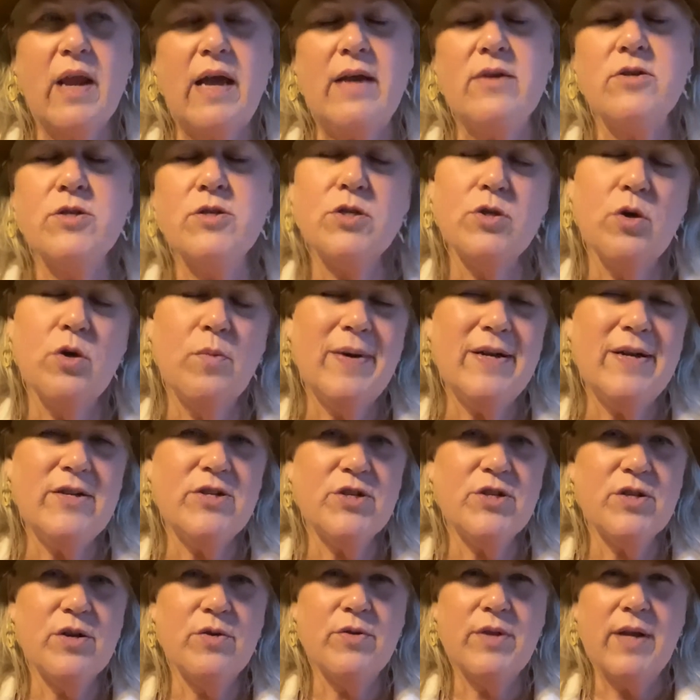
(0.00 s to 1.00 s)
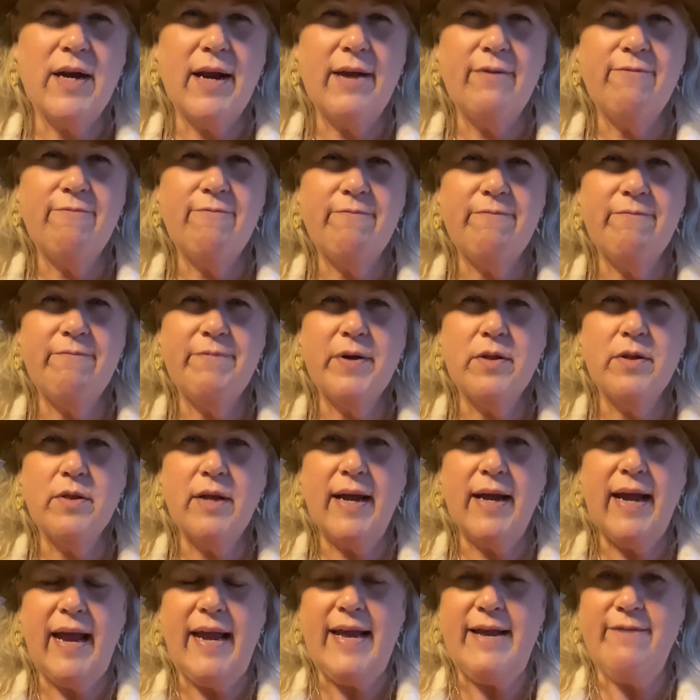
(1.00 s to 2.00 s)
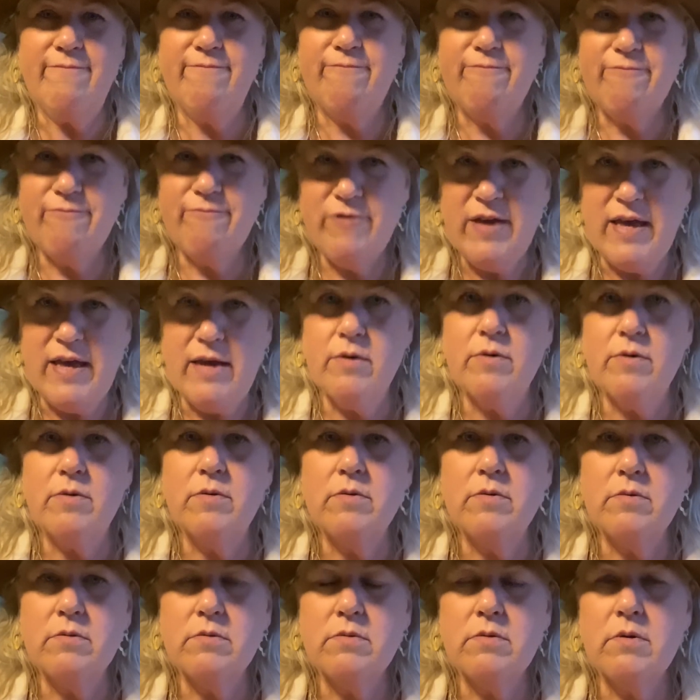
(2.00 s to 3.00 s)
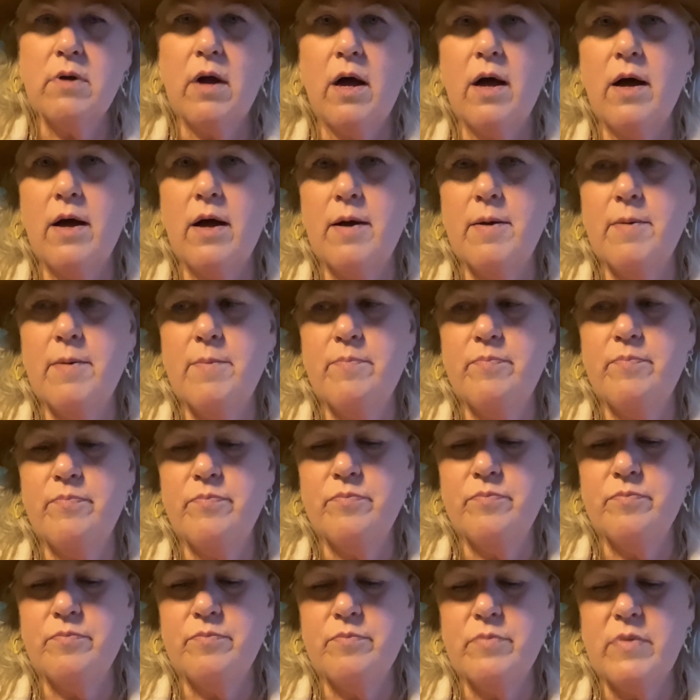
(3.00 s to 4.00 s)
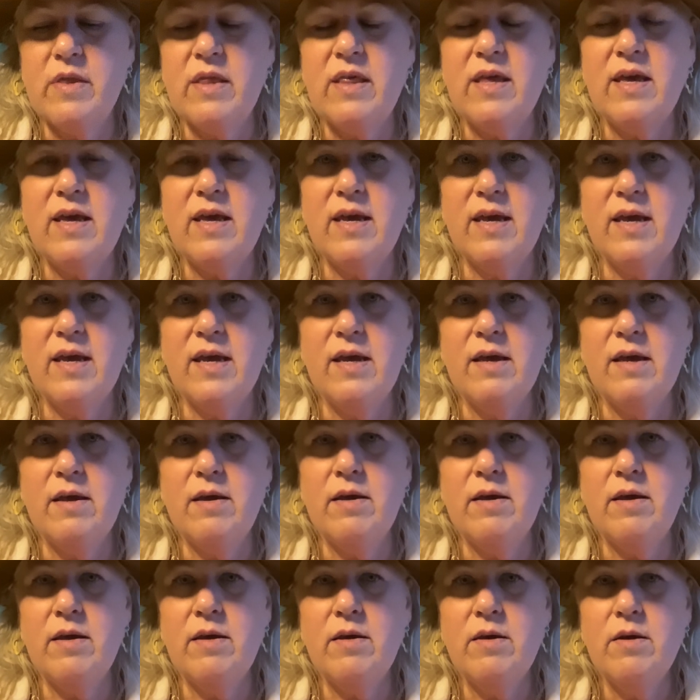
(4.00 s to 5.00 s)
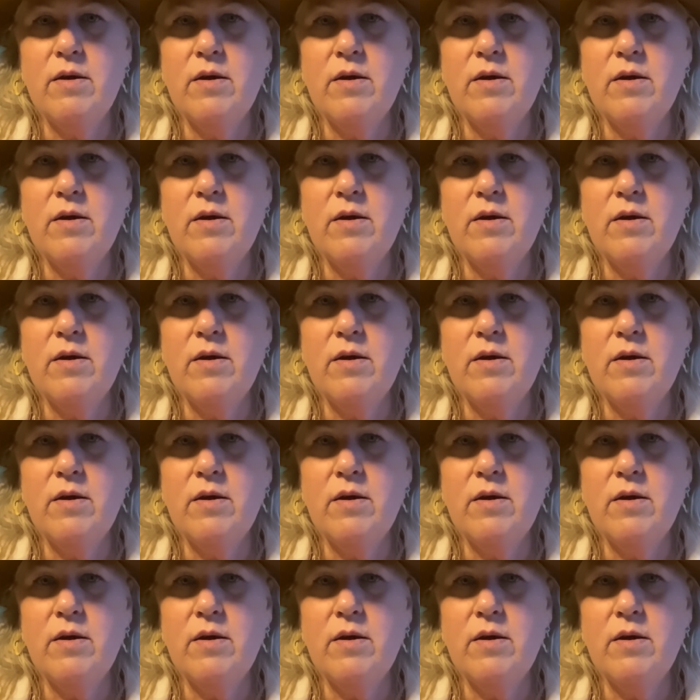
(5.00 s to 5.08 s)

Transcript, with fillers: so much so that I felt like I could feel um, the,